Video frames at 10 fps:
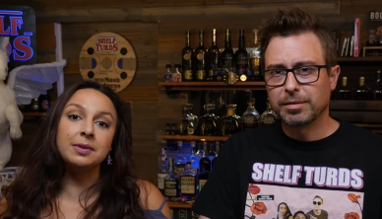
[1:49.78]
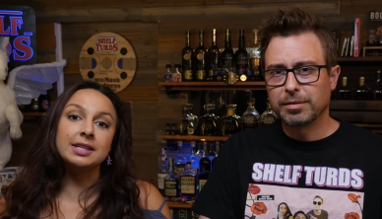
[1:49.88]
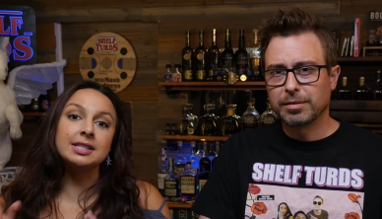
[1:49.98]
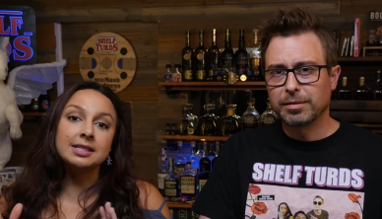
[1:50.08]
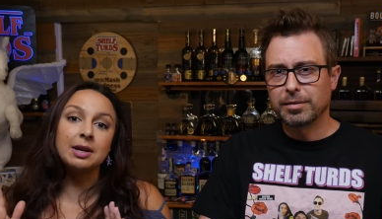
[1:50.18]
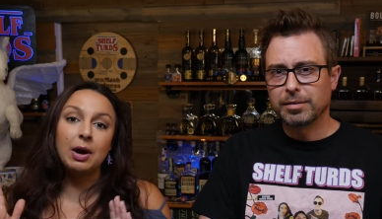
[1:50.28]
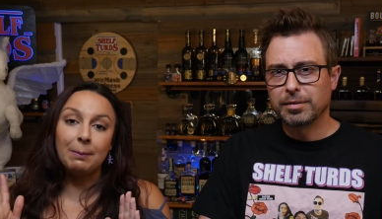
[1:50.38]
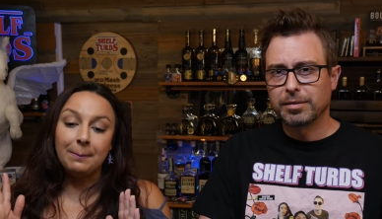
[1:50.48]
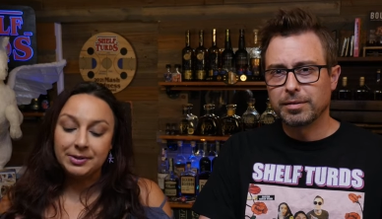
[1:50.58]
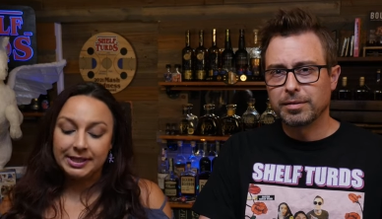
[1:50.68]
Speaker 1: This is a,
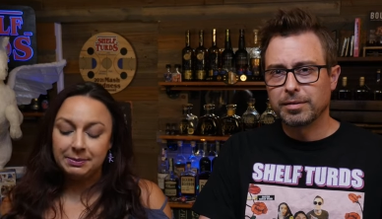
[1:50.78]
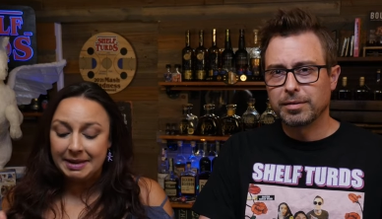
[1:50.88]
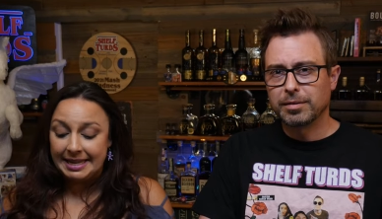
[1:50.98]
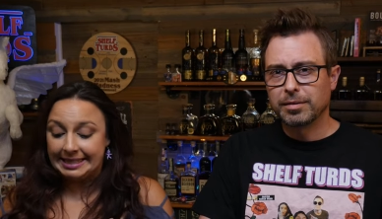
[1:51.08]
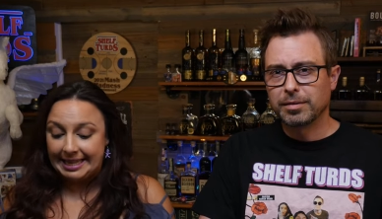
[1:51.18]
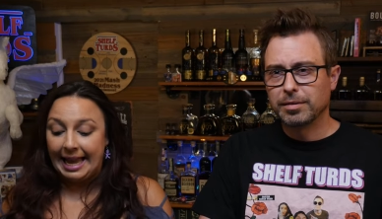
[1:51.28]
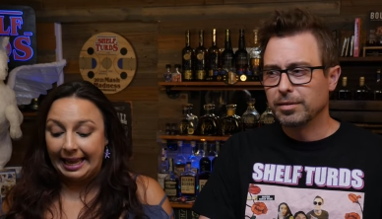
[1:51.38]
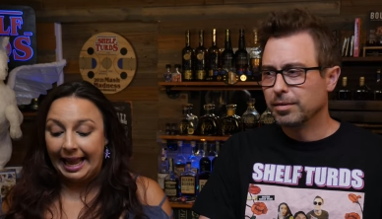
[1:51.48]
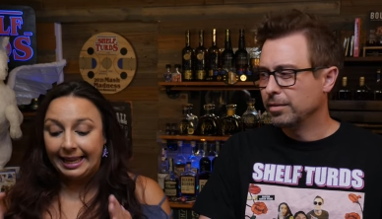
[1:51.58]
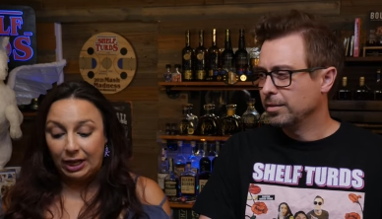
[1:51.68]
me saying
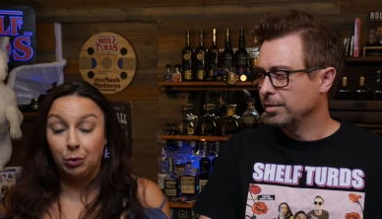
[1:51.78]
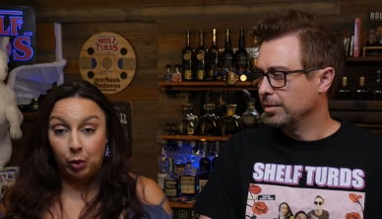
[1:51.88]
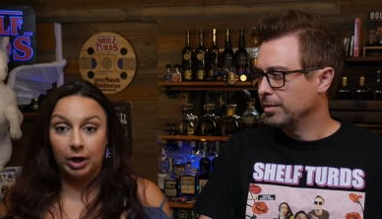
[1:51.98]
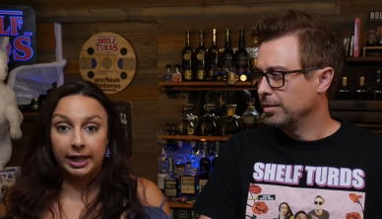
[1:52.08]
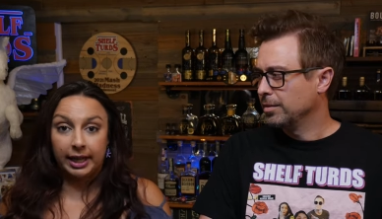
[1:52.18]
I can work